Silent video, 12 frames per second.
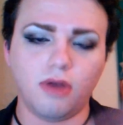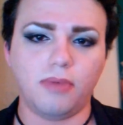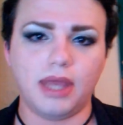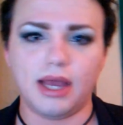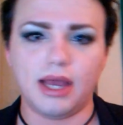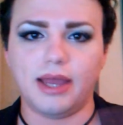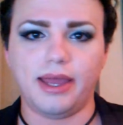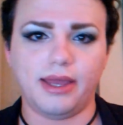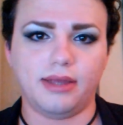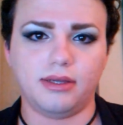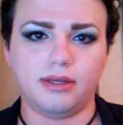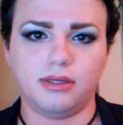OPI
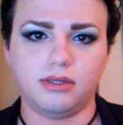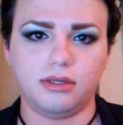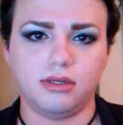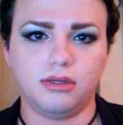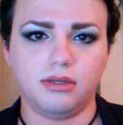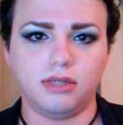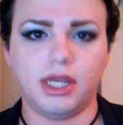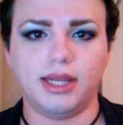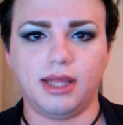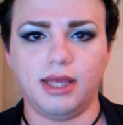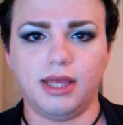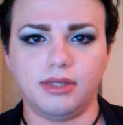and
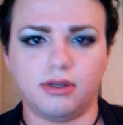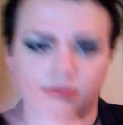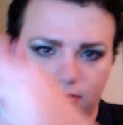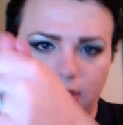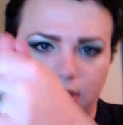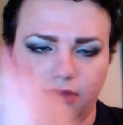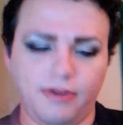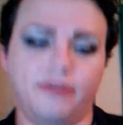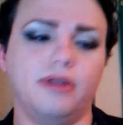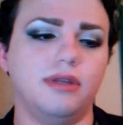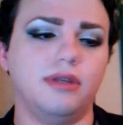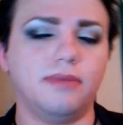China Glaze are my two
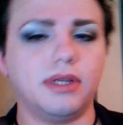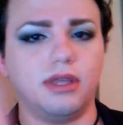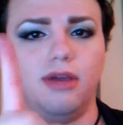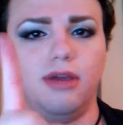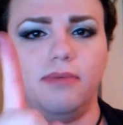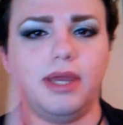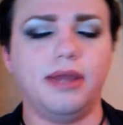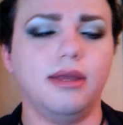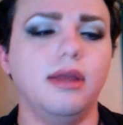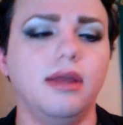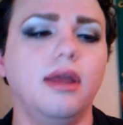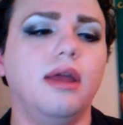favorite, especially OPI.
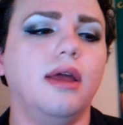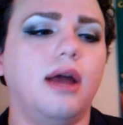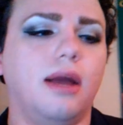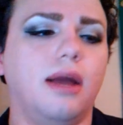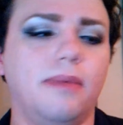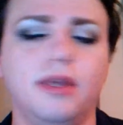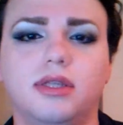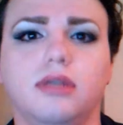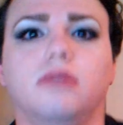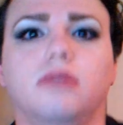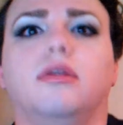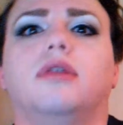I used to
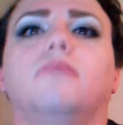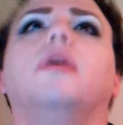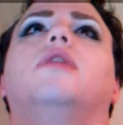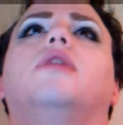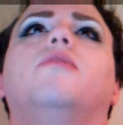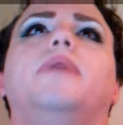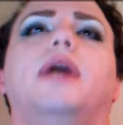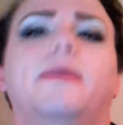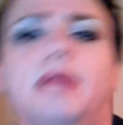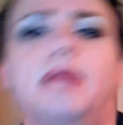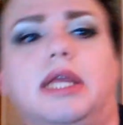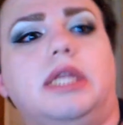do nothing but OPI.
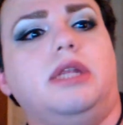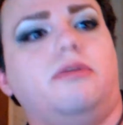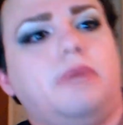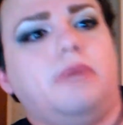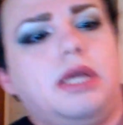I'd be like, I need